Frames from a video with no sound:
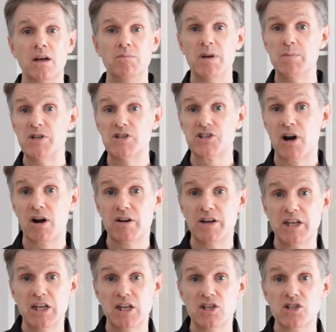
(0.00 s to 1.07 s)
maybe star
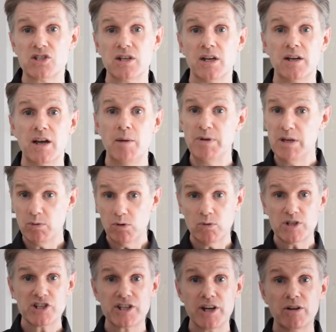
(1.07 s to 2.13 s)
anise, and people
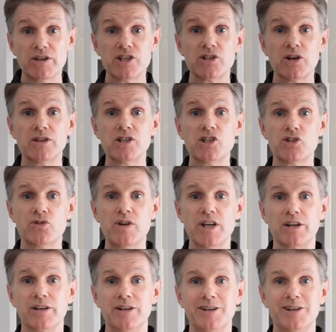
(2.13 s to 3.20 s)
would sell this on the street.